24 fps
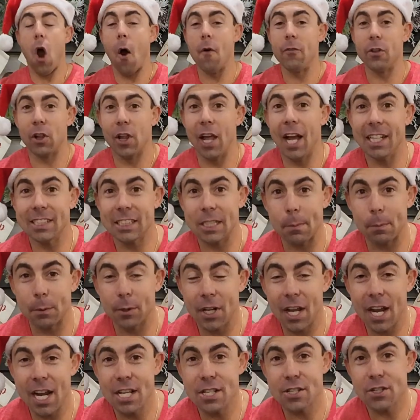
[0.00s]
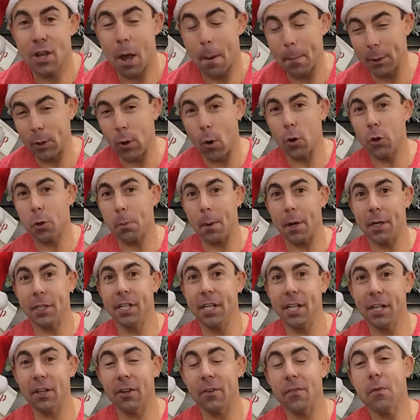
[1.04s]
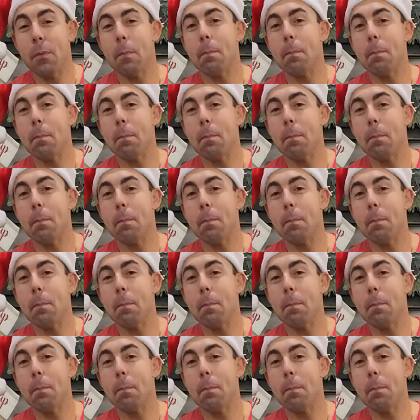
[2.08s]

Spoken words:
Over the last couple days, I've been going through my gear,